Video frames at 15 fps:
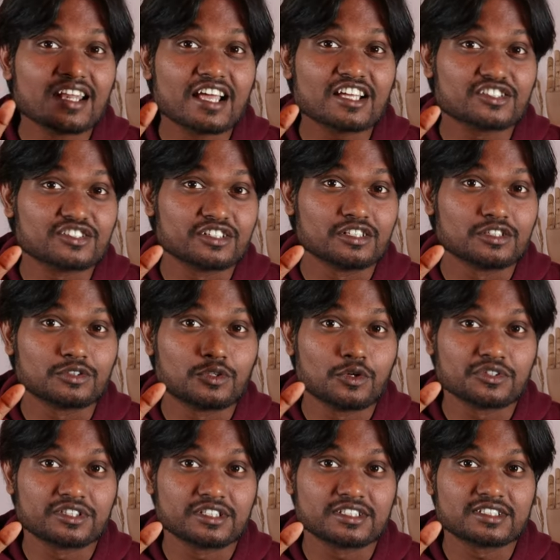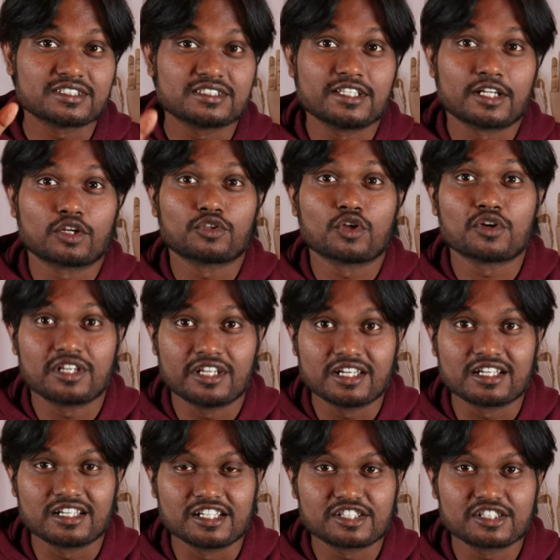international courses that are taught in
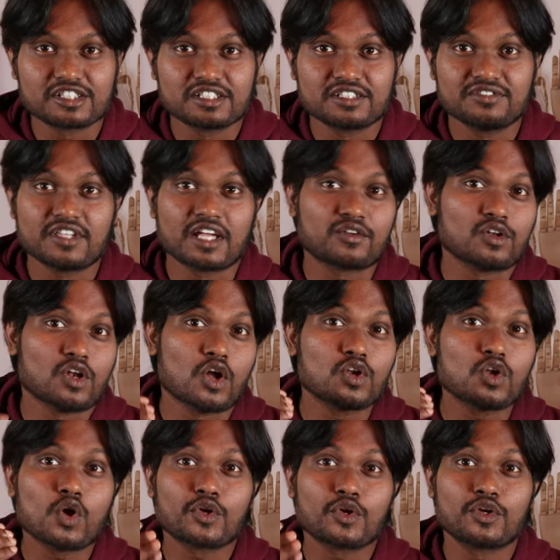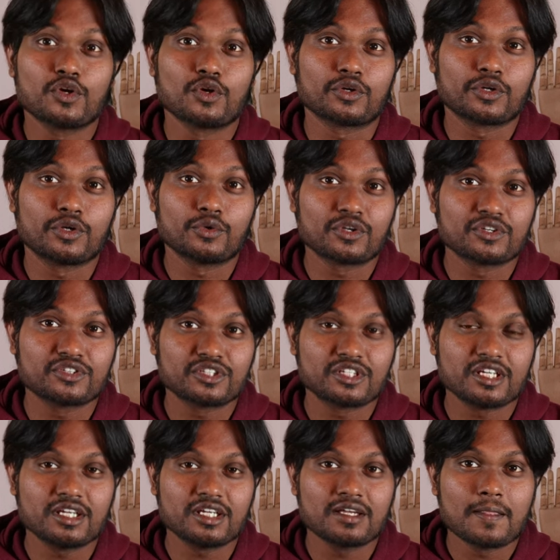English that will unlock your
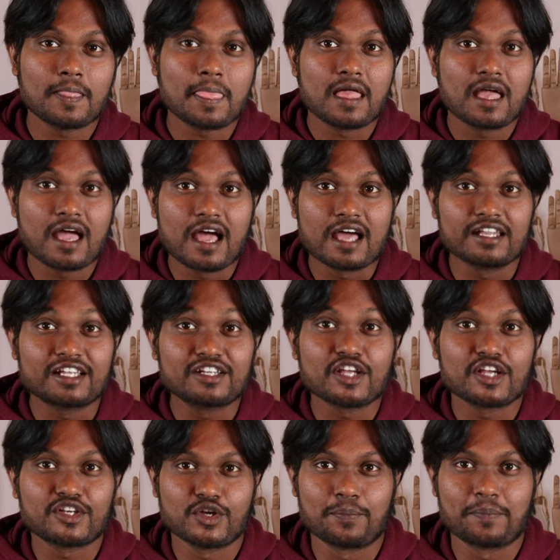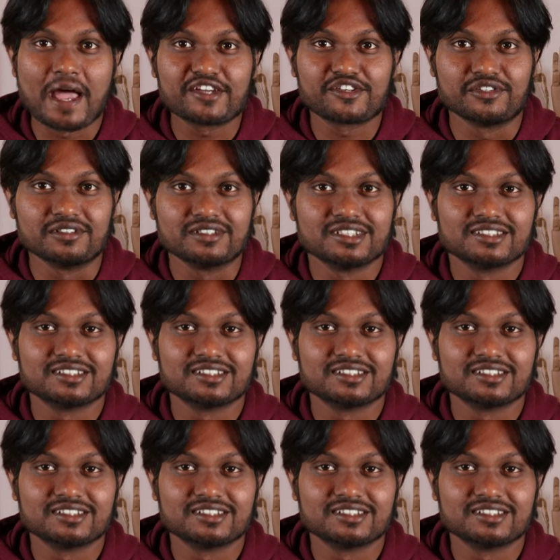curiosity and ignite your passion.